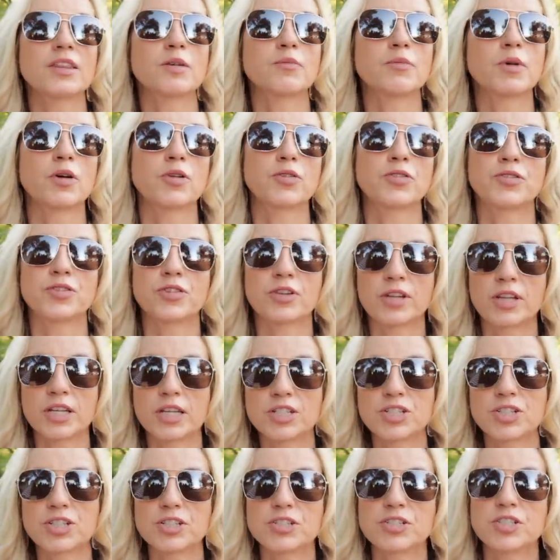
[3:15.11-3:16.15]
the most
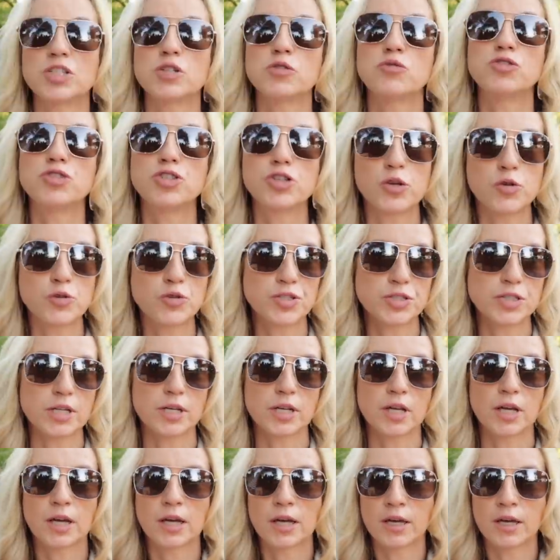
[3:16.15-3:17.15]
delicious, you juiced it,